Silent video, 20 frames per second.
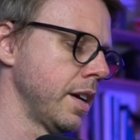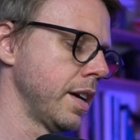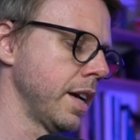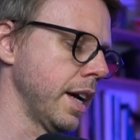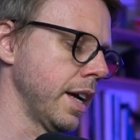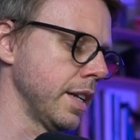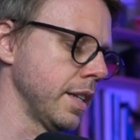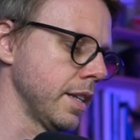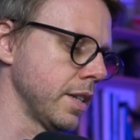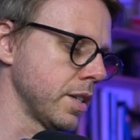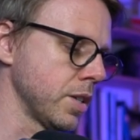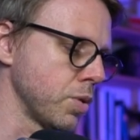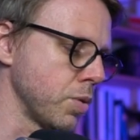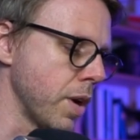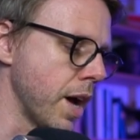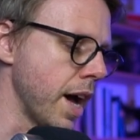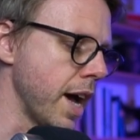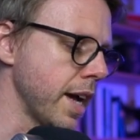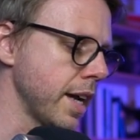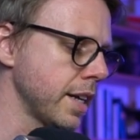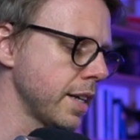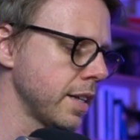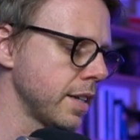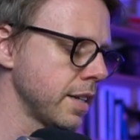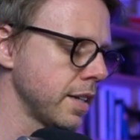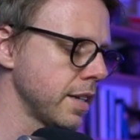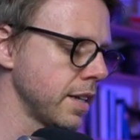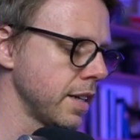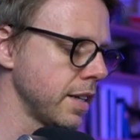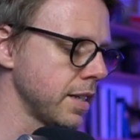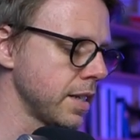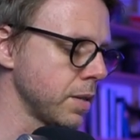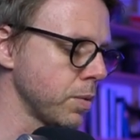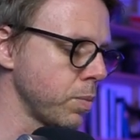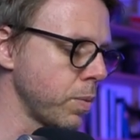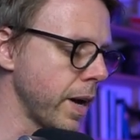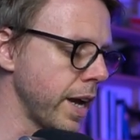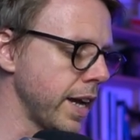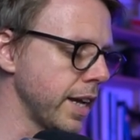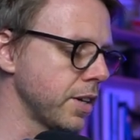And the stride is a
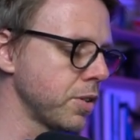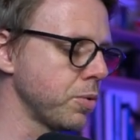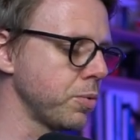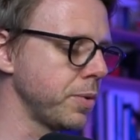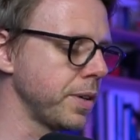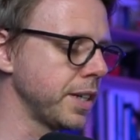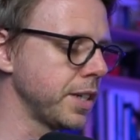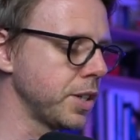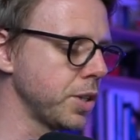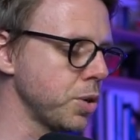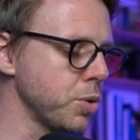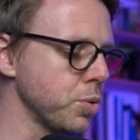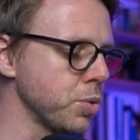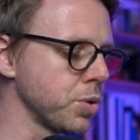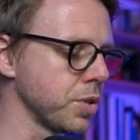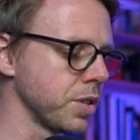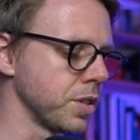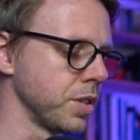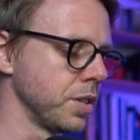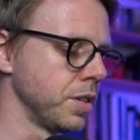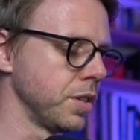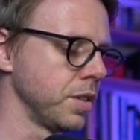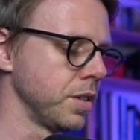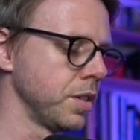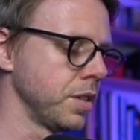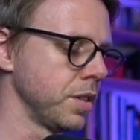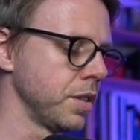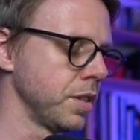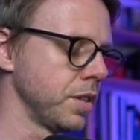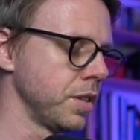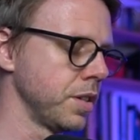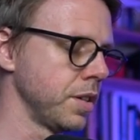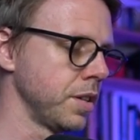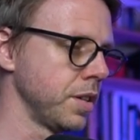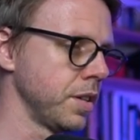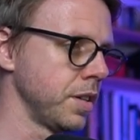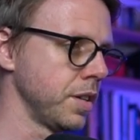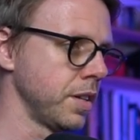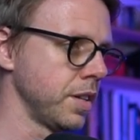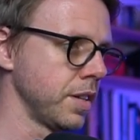way to reduce
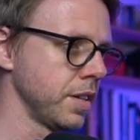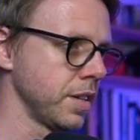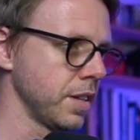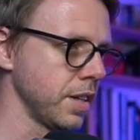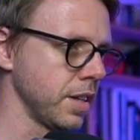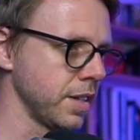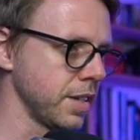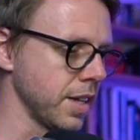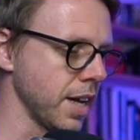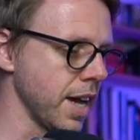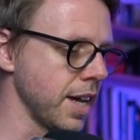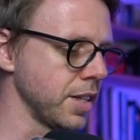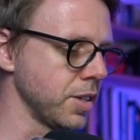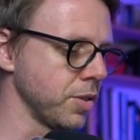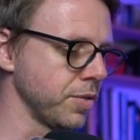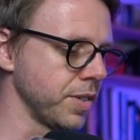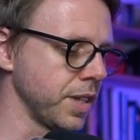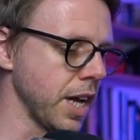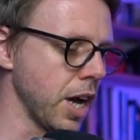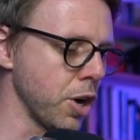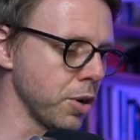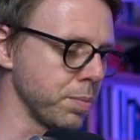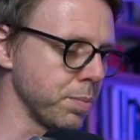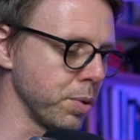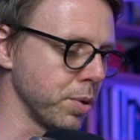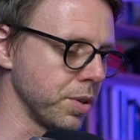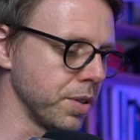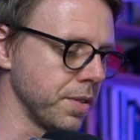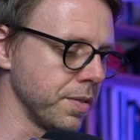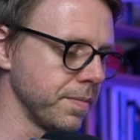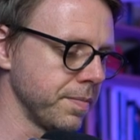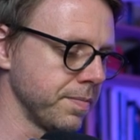the size of the output.